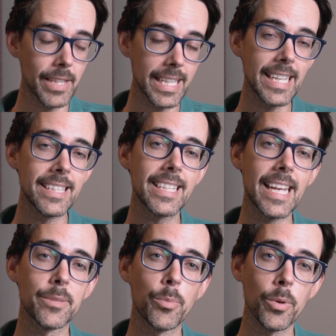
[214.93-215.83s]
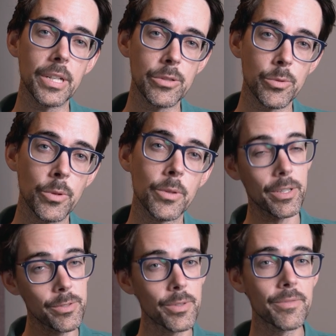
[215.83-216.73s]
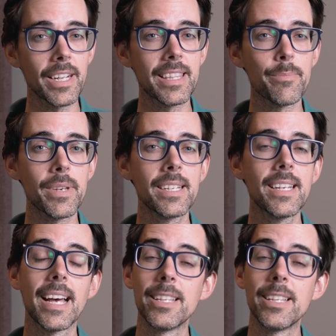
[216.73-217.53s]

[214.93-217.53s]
That indicates poor control. Why don't you invite them in